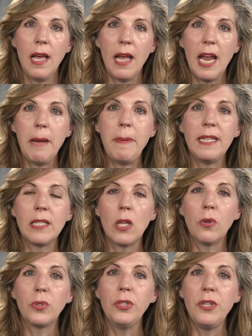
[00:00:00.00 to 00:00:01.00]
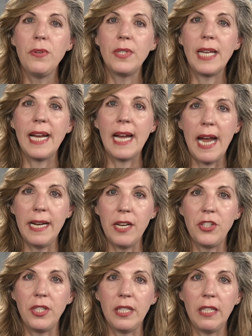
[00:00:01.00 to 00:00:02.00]
AP's Local News AI
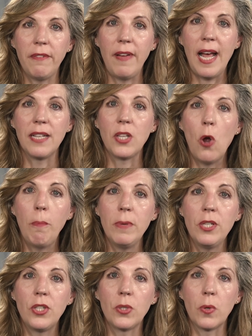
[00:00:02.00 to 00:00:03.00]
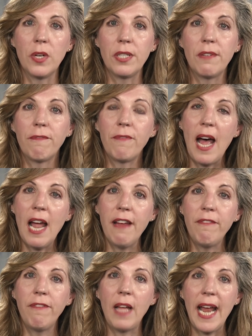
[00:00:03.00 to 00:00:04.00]
initiative has open-sourced 5